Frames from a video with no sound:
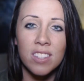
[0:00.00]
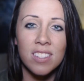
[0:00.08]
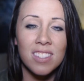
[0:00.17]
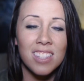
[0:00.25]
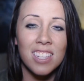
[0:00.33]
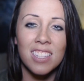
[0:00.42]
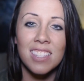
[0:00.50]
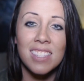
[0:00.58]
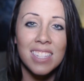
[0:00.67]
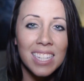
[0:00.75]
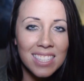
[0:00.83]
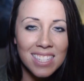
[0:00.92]
is the
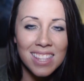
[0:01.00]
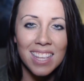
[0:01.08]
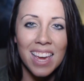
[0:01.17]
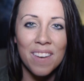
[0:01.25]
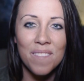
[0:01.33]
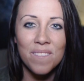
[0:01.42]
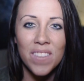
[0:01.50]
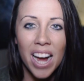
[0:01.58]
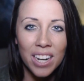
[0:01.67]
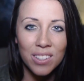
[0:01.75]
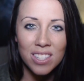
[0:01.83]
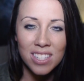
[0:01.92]
6th and
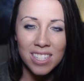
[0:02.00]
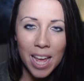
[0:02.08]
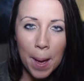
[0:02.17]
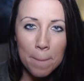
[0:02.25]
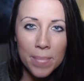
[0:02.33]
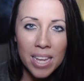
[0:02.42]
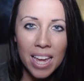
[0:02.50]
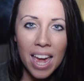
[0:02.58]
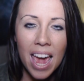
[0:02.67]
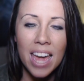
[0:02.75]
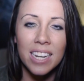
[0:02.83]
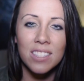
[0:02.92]
final step,
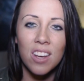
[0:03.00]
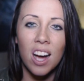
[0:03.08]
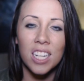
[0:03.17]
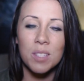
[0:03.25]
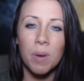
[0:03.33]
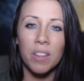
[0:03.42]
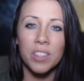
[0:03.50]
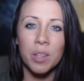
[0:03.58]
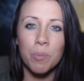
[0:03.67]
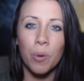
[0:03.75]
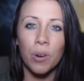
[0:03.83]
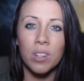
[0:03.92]
and it talks about the
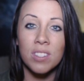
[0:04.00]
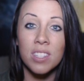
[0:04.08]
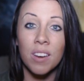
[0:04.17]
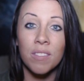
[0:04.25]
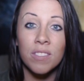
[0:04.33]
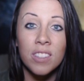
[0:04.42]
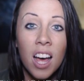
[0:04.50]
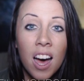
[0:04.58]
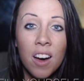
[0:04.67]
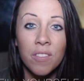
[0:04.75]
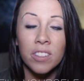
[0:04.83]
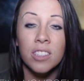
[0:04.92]
importance of
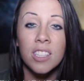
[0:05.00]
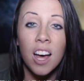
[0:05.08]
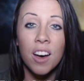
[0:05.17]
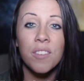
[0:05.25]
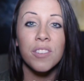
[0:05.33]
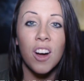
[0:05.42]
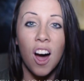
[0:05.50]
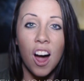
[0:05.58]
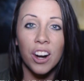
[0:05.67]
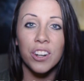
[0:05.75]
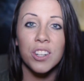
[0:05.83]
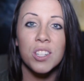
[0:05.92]
love. Love
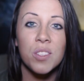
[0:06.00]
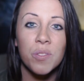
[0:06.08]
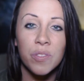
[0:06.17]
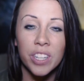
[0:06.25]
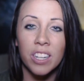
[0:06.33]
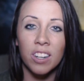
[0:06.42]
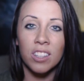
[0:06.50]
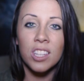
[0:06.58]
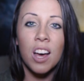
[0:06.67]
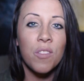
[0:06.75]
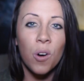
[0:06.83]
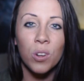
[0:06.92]
conquers fear.
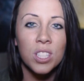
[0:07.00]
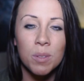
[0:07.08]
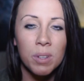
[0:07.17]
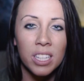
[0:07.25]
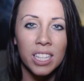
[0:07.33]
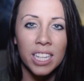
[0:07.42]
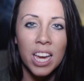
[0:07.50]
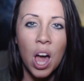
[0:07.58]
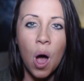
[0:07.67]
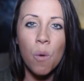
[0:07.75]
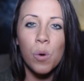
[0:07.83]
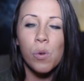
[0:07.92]
Love ultimately
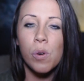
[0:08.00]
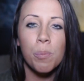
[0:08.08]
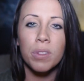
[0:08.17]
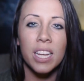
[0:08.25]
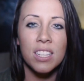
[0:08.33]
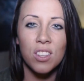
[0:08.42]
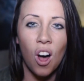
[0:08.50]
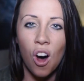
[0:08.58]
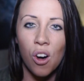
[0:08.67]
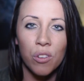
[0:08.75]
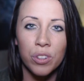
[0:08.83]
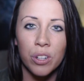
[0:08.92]
will replace
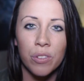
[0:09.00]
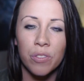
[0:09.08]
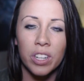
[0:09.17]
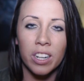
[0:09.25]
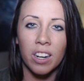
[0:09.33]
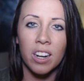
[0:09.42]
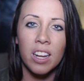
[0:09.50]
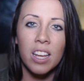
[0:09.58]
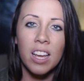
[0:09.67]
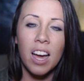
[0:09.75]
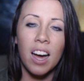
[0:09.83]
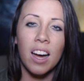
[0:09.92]
all of your fear.
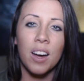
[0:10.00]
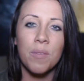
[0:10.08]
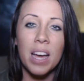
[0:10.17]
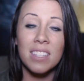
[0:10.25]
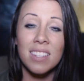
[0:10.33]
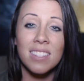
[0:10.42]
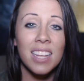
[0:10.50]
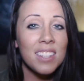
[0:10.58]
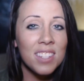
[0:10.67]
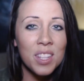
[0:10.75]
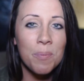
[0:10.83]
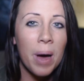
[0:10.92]
As it
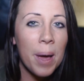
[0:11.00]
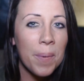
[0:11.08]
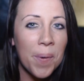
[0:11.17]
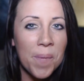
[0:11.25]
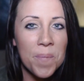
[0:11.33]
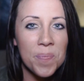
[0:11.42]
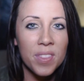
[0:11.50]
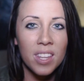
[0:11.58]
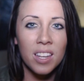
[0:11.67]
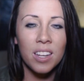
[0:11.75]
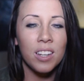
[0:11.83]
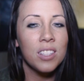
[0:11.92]
says in the Bible,
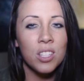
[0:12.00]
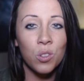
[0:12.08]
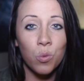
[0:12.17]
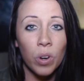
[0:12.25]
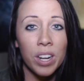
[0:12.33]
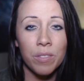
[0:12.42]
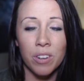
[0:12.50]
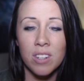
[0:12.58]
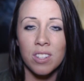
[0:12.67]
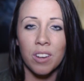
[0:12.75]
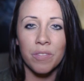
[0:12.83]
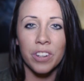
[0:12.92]
it's a great
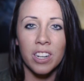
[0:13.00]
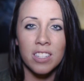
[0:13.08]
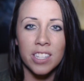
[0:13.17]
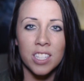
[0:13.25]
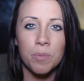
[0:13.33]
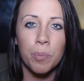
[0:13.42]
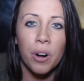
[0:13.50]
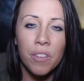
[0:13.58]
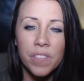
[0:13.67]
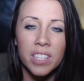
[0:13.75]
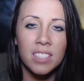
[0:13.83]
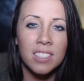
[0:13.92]
verse on fear. It says,
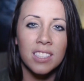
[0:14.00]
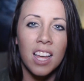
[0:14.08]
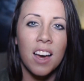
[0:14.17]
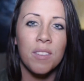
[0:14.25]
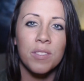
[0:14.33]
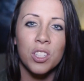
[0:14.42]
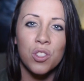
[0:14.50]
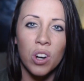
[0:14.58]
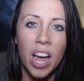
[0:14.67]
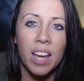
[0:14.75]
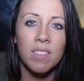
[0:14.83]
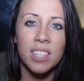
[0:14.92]
perfect love
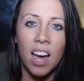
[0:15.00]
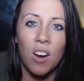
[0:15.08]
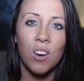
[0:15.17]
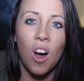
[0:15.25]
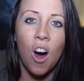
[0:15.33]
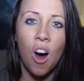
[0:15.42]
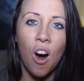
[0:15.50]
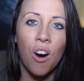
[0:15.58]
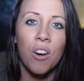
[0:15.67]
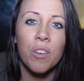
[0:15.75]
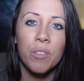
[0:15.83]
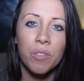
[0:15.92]
drives out all
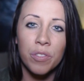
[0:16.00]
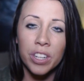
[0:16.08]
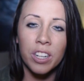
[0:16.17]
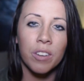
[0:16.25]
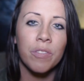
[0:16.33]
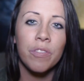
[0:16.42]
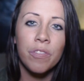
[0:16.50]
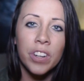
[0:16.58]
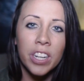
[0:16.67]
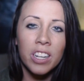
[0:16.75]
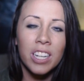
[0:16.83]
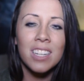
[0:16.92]
fear.
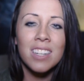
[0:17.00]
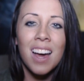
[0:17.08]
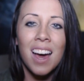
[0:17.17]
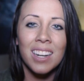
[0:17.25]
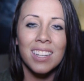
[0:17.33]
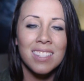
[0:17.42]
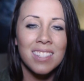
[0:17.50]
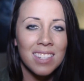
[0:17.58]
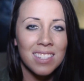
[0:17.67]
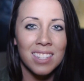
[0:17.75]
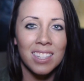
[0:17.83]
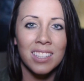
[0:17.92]
Fear cannot
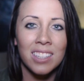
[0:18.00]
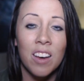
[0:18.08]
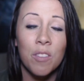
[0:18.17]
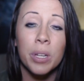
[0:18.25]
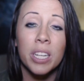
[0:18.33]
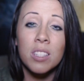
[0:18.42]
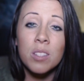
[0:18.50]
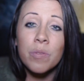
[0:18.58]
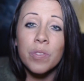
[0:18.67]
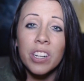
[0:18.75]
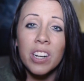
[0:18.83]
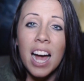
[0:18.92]
exist in love because
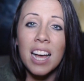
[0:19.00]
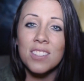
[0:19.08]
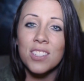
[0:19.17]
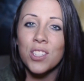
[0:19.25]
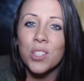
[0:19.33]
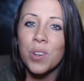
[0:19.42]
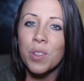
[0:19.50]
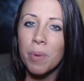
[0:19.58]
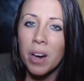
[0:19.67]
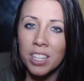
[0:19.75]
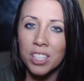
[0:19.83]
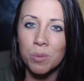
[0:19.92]
fear has to do with
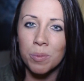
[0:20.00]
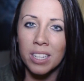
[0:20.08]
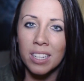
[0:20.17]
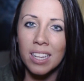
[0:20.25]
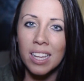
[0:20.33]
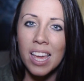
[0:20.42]
punishment.